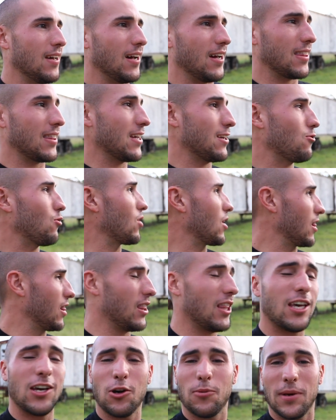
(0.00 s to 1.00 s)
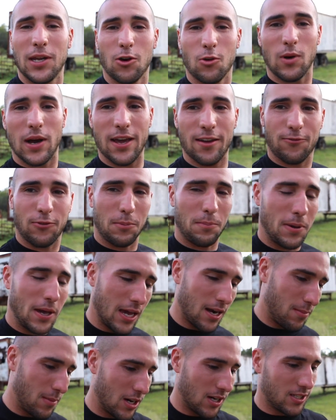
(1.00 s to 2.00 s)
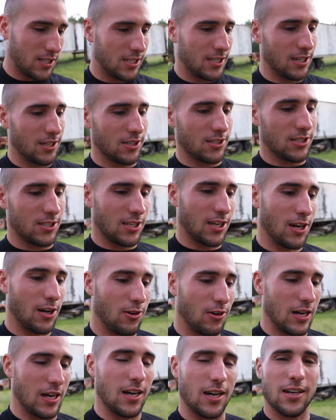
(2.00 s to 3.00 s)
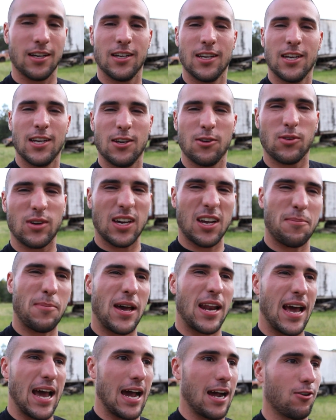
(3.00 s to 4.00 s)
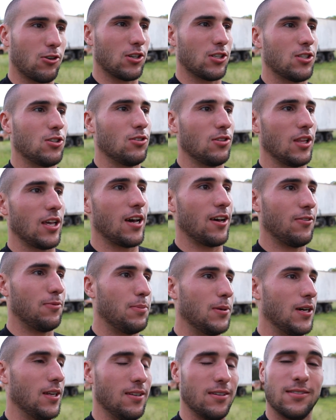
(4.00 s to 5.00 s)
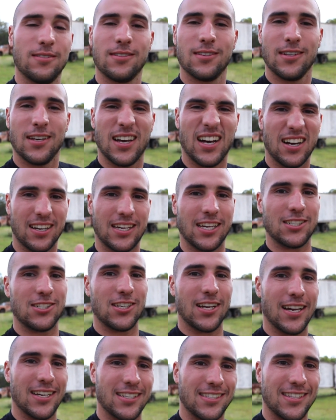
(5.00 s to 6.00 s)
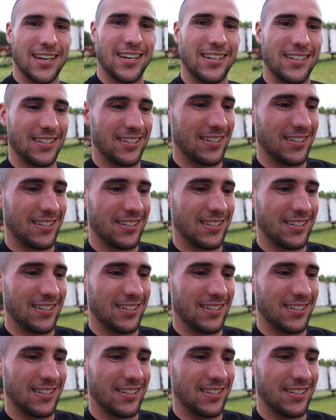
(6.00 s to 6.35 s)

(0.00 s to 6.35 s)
I think we're a little bit away from Panama still, so we got about an hour or two left, but I'll catch you guys then.